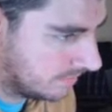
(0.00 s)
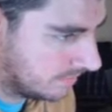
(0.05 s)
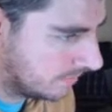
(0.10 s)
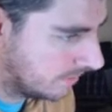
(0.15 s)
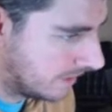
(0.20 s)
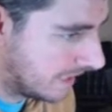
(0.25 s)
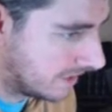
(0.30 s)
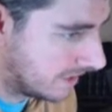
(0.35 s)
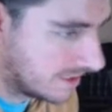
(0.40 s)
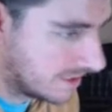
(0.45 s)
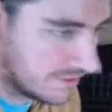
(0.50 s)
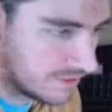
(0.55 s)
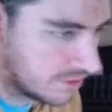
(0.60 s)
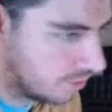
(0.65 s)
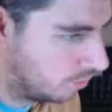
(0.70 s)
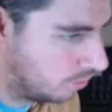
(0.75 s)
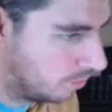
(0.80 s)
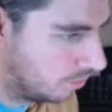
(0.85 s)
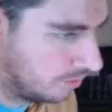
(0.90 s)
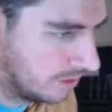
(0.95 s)
Active
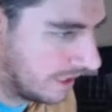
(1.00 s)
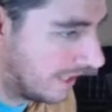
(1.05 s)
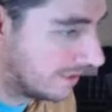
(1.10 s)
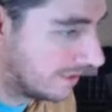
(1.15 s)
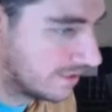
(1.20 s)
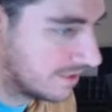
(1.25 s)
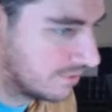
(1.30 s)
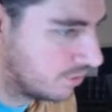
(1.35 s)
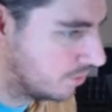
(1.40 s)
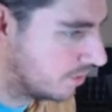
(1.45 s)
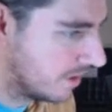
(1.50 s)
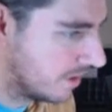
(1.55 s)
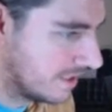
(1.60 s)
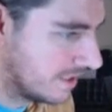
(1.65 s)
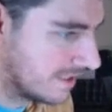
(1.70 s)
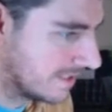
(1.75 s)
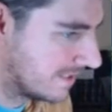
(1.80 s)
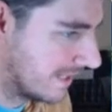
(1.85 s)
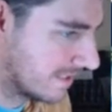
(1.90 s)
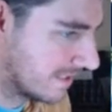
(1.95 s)
School Active Shooter is
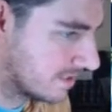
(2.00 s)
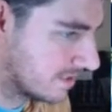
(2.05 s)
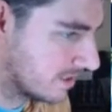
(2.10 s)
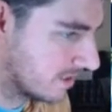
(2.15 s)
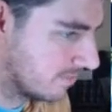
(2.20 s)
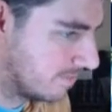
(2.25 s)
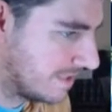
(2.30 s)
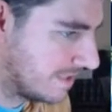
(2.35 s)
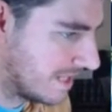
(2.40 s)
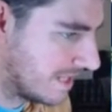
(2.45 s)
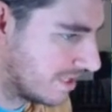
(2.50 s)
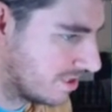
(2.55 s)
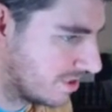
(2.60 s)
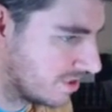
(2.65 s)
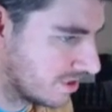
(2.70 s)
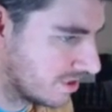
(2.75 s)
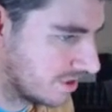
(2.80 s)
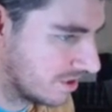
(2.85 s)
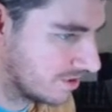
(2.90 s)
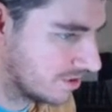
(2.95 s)
a tactical FPS
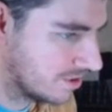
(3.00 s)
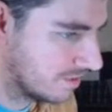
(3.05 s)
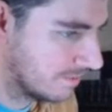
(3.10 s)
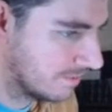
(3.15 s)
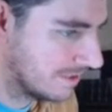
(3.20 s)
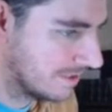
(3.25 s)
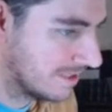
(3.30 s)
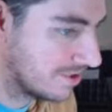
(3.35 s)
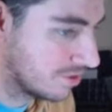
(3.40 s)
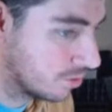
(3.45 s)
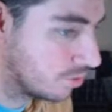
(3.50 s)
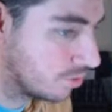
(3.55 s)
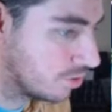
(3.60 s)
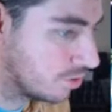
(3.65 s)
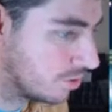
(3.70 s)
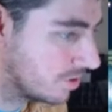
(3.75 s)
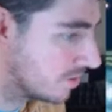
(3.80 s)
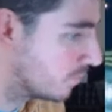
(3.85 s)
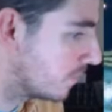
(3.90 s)
designed to simulate school shootings,